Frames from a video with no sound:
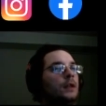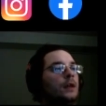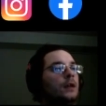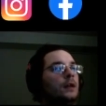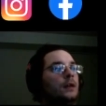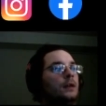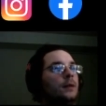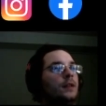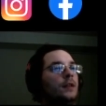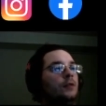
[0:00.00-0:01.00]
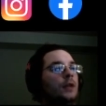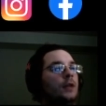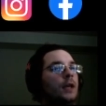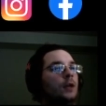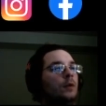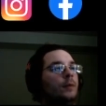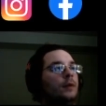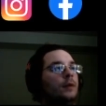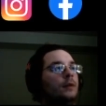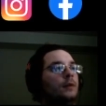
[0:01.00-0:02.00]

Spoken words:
I think you can go up here